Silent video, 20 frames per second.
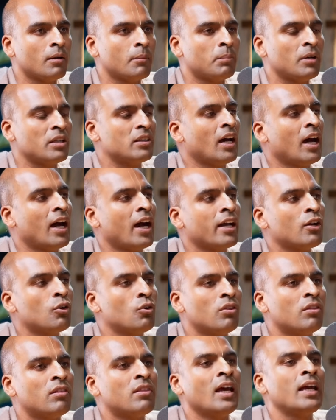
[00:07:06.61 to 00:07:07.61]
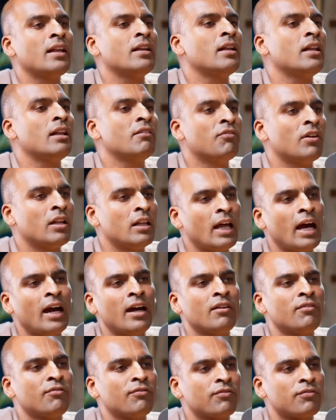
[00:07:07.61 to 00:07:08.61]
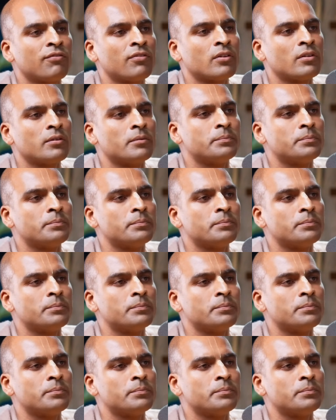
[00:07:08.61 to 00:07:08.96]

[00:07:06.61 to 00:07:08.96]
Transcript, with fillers: but that I could then live a life